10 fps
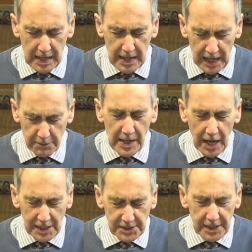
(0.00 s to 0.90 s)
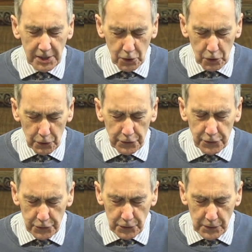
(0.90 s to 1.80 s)
And we ask it all
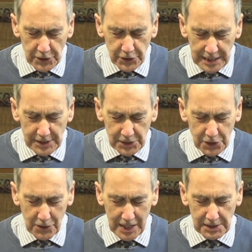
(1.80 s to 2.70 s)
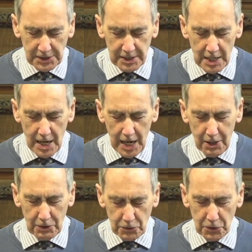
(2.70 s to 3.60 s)
through Jesus Christ, our
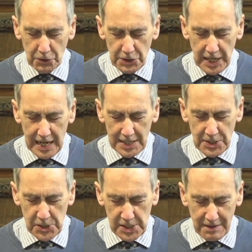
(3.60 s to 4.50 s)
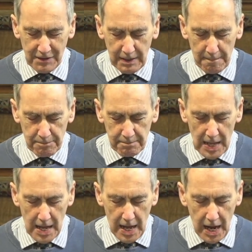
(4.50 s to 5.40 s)
Lord and Savior.
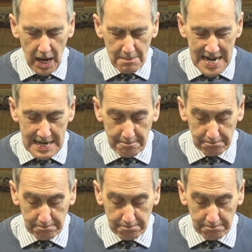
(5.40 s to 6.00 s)
Amen.